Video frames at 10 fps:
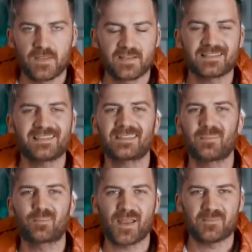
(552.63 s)
This is like the
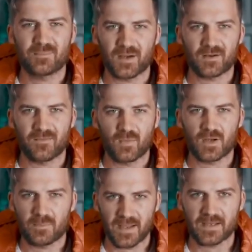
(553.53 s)
bread and butter of what
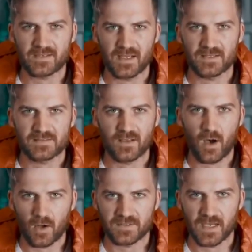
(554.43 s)
a bank does
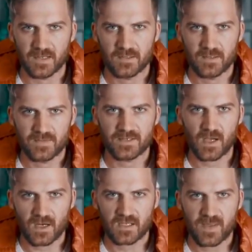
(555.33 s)
all day. They
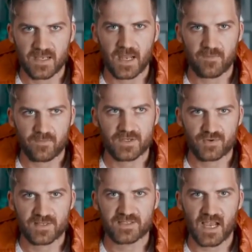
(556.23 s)
document every
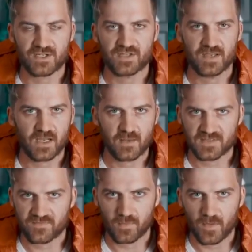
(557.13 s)
transaction that comes
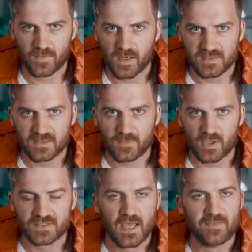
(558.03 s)
in from all their
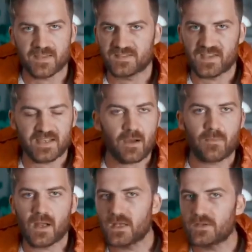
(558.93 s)
customers. They send out
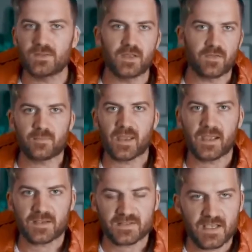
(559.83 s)
money to the other
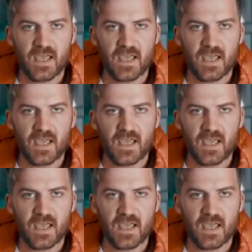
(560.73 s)
banks.